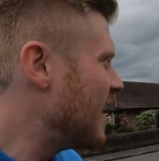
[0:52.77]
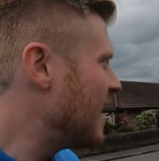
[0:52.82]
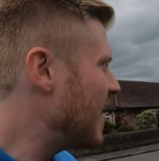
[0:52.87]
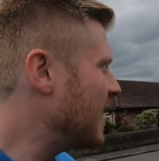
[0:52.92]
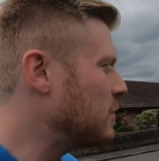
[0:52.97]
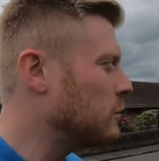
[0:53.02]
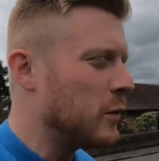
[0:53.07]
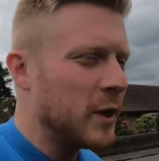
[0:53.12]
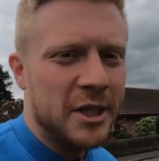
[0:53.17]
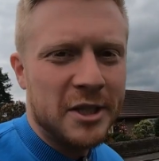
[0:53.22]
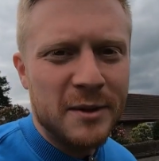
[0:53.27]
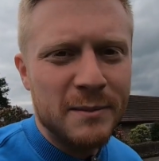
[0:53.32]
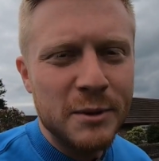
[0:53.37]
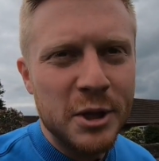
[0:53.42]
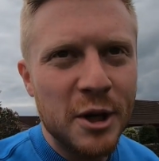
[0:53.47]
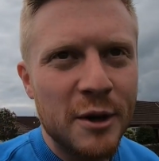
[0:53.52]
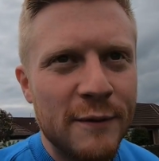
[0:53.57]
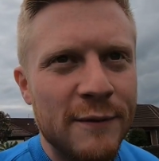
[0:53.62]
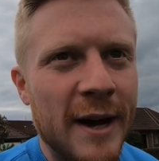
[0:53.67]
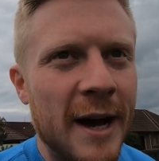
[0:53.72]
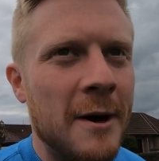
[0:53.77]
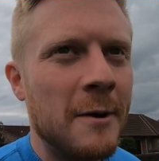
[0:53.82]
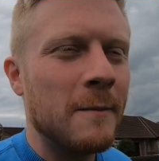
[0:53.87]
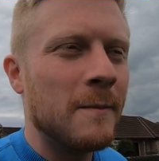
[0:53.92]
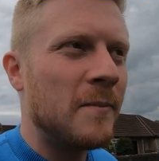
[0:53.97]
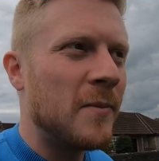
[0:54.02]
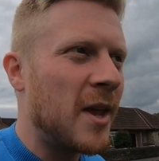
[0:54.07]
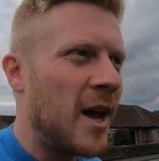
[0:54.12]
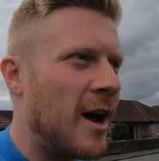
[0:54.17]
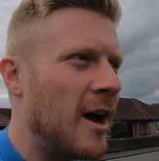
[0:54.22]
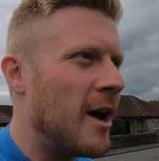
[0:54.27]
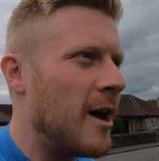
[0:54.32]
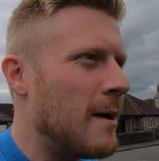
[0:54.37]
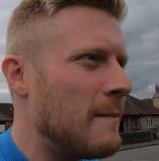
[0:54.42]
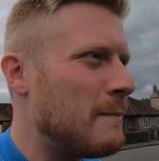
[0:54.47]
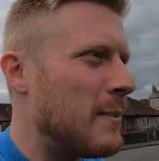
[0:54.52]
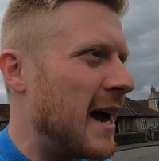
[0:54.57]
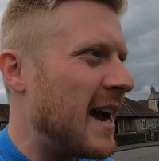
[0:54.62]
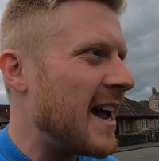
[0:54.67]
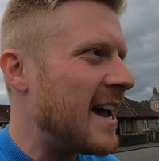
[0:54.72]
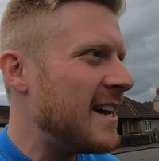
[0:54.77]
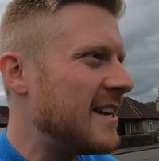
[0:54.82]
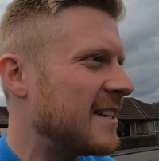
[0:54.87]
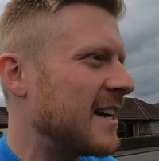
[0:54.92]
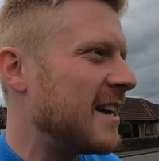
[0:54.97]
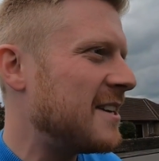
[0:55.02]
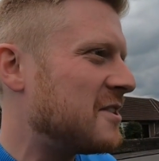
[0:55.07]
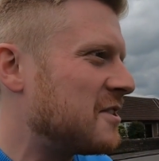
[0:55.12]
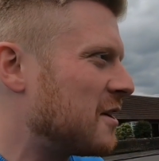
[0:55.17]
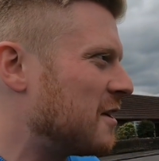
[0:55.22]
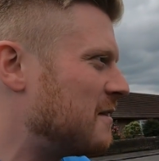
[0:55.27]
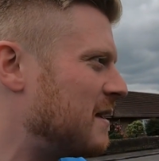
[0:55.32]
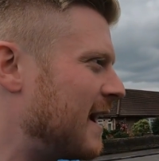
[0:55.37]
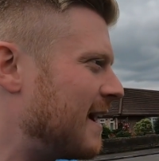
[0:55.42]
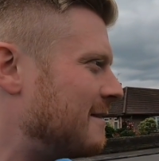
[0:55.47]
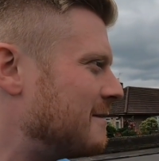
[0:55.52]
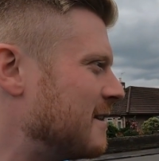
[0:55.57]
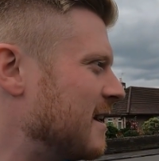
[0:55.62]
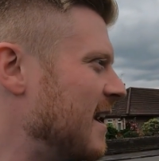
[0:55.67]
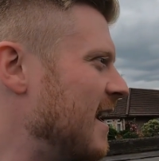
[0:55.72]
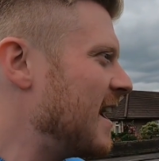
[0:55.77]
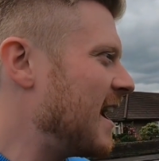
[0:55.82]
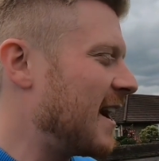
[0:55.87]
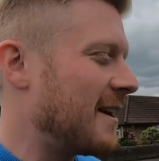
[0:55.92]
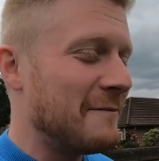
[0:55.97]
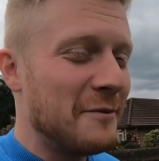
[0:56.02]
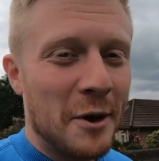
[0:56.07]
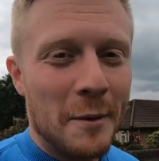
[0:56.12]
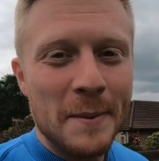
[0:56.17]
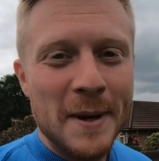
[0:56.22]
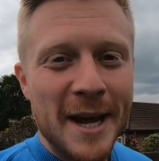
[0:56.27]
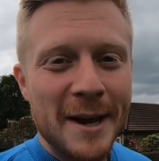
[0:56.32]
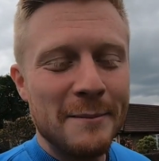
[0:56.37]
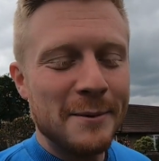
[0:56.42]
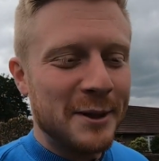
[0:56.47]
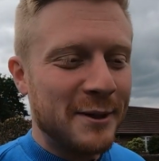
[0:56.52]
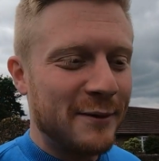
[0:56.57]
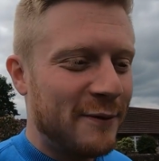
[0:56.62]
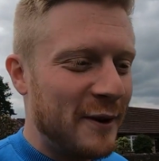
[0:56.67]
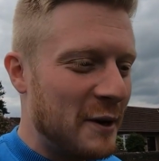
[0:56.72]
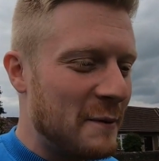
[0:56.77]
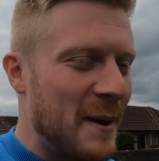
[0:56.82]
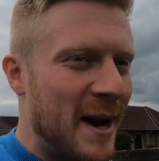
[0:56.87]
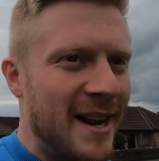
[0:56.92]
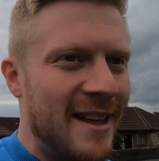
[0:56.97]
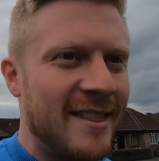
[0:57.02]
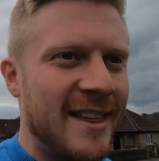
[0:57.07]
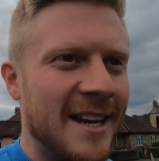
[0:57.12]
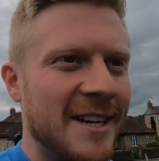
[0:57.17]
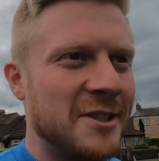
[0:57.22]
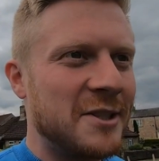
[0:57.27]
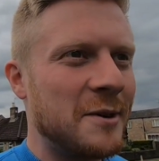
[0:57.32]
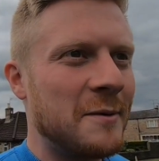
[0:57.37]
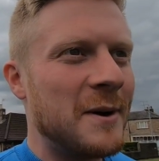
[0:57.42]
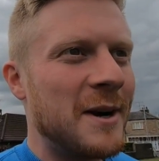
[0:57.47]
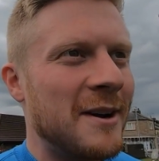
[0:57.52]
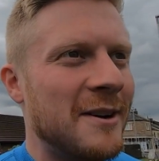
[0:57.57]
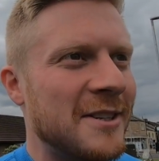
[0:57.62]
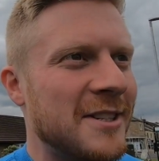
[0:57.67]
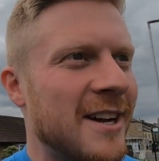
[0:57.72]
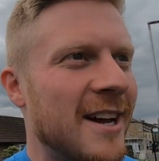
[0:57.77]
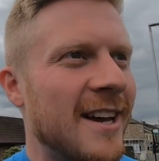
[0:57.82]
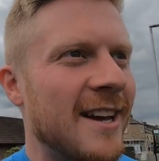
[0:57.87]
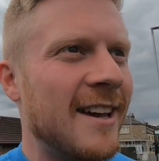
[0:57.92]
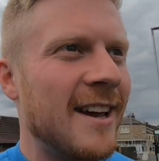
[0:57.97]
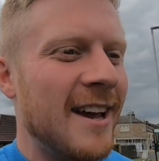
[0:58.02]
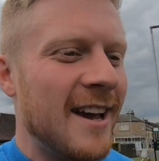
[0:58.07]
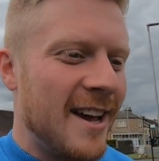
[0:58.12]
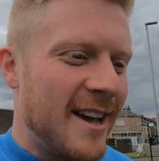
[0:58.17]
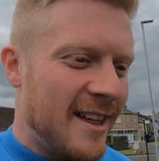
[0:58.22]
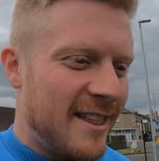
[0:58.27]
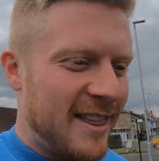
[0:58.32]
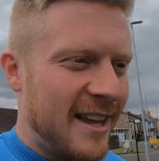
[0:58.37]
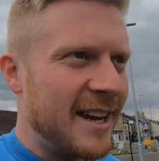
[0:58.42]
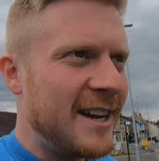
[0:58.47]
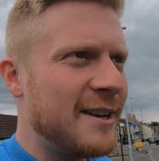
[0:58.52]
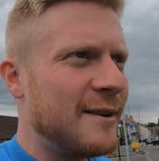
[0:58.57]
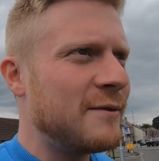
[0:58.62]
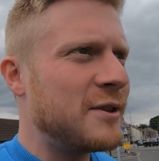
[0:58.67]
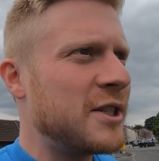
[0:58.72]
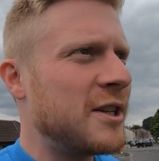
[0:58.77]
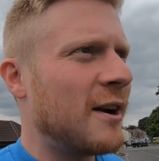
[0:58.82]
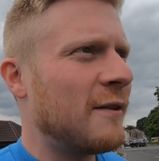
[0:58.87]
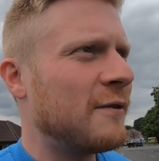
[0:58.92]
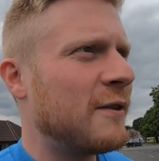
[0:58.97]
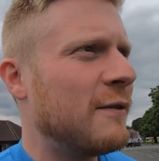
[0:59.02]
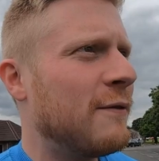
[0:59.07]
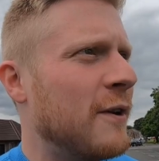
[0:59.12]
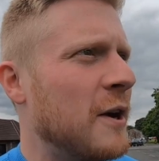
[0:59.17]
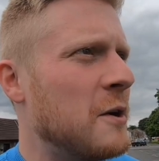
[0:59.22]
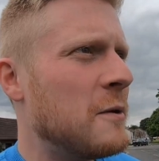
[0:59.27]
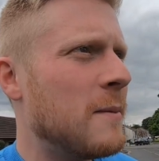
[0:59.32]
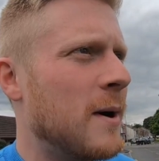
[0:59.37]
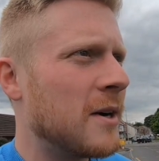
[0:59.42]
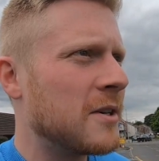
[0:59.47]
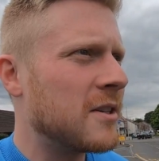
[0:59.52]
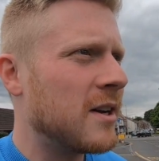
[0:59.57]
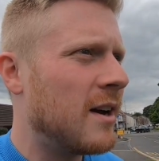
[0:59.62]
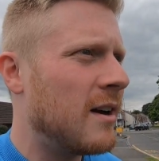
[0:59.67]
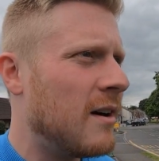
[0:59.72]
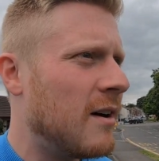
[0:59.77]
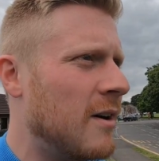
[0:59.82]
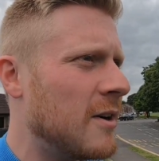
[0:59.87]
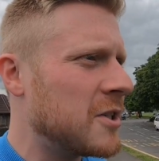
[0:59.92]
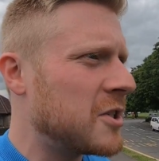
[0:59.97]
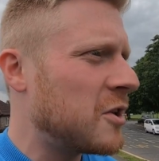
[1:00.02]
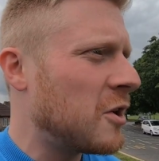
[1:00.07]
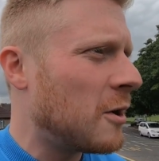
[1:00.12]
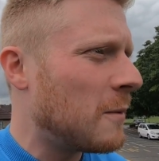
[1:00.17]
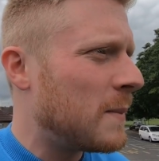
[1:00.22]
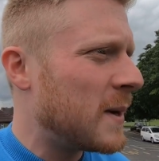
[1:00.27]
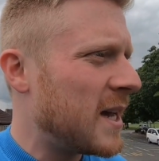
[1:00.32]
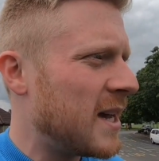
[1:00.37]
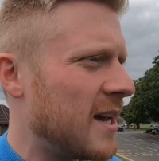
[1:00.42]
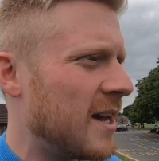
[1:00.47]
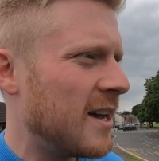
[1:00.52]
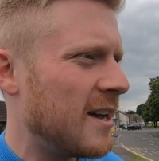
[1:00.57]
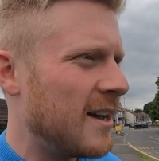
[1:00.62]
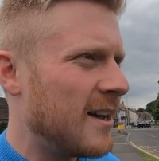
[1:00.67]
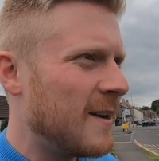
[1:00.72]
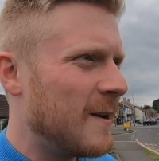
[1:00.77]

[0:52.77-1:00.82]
I had a wisdom tooth out about 8 days ago now, and I've not been able to film anything. So when I was like thinking of stuff to film, I was like, oh, it's got to be